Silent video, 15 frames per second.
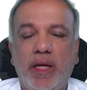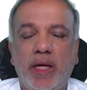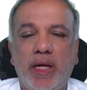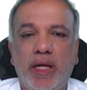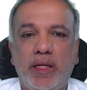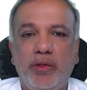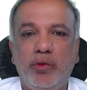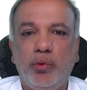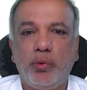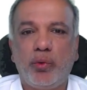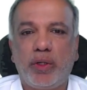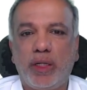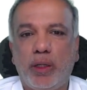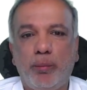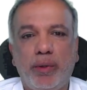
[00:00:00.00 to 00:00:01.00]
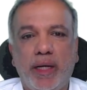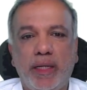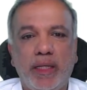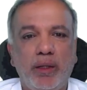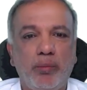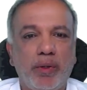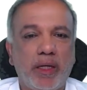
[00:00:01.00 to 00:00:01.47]
and you are
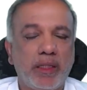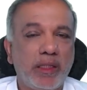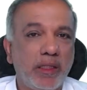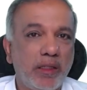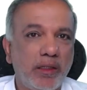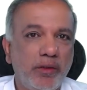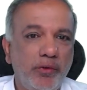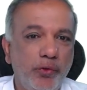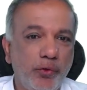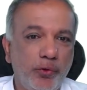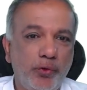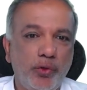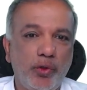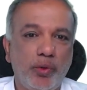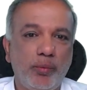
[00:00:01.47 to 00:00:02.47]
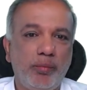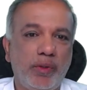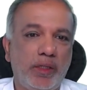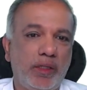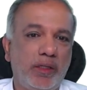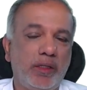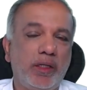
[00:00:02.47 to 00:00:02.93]
abiding by the YouTube
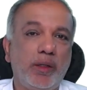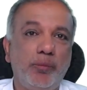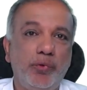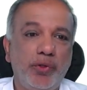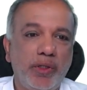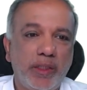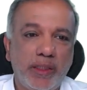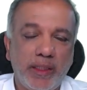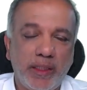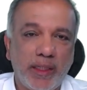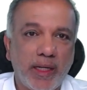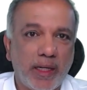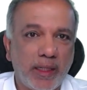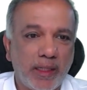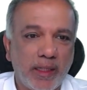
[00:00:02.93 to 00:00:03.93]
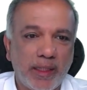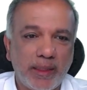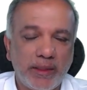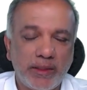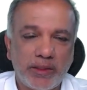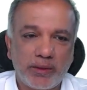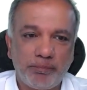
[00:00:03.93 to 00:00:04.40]
uh, community
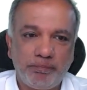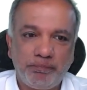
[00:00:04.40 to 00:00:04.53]
guidelines.